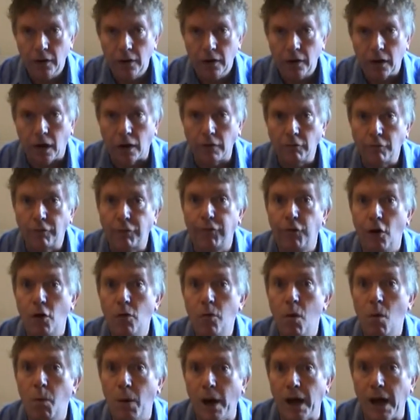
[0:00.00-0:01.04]
and
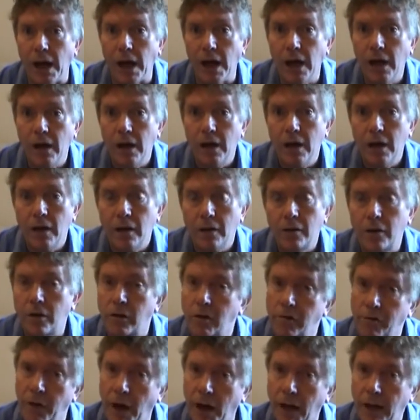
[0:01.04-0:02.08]
flew away to
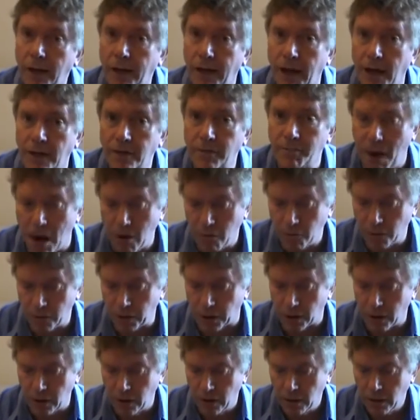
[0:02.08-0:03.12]
the great glass
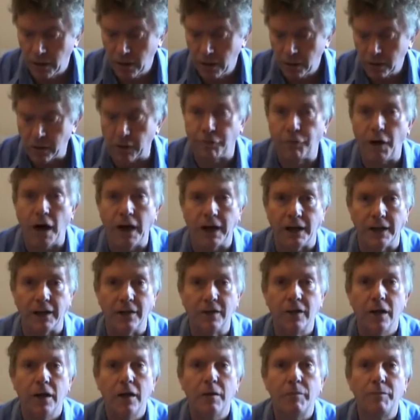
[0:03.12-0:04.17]
mountain to
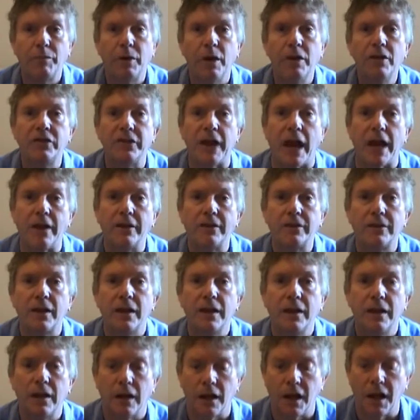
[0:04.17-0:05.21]
find Princess
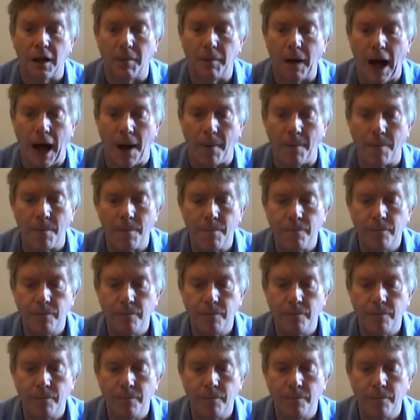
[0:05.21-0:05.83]
Labam.